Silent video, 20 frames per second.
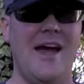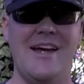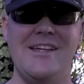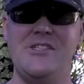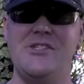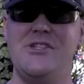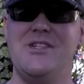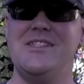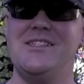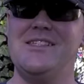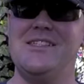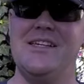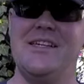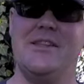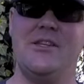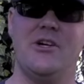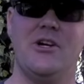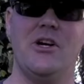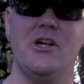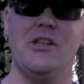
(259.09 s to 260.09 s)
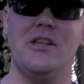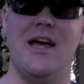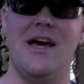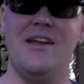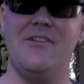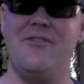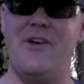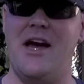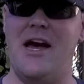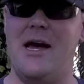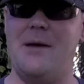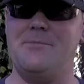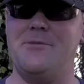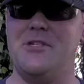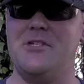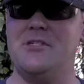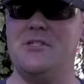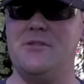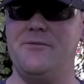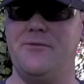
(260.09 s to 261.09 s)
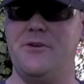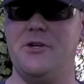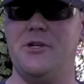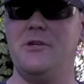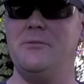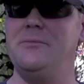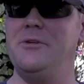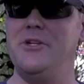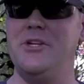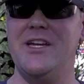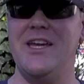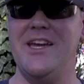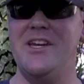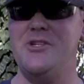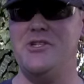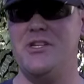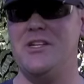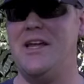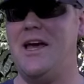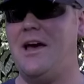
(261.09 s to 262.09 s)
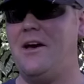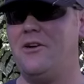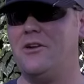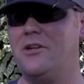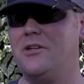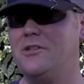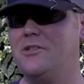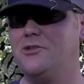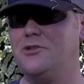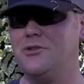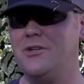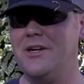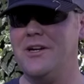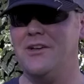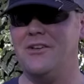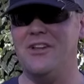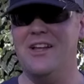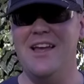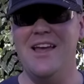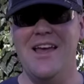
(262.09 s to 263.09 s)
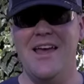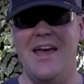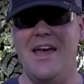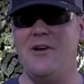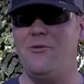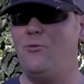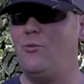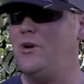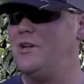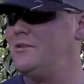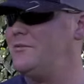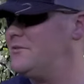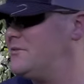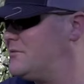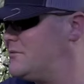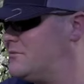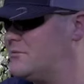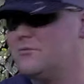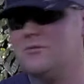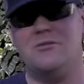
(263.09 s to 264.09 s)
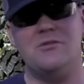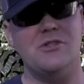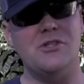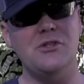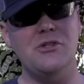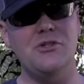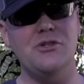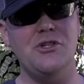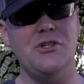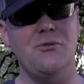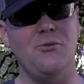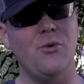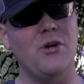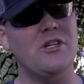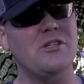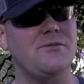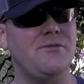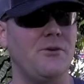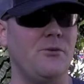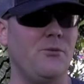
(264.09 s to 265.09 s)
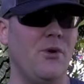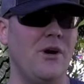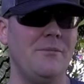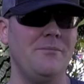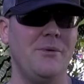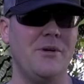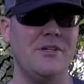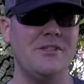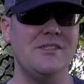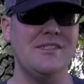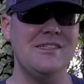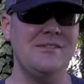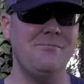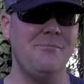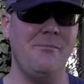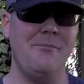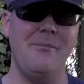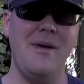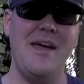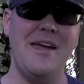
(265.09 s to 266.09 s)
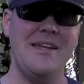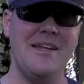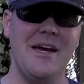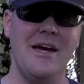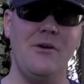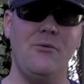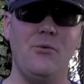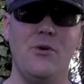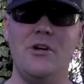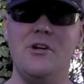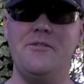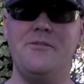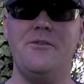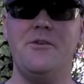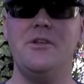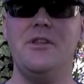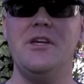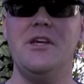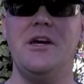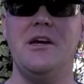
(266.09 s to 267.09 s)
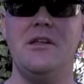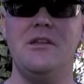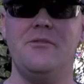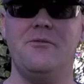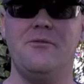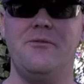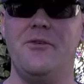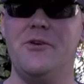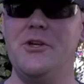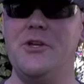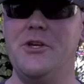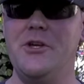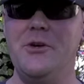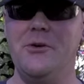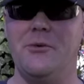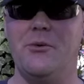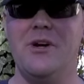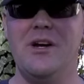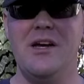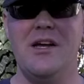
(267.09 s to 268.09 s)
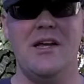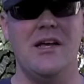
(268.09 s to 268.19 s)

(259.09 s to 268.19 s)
As you can see, there are a lot of options for communication out on the trail, and what solution works for one person may not work for the uh, for you.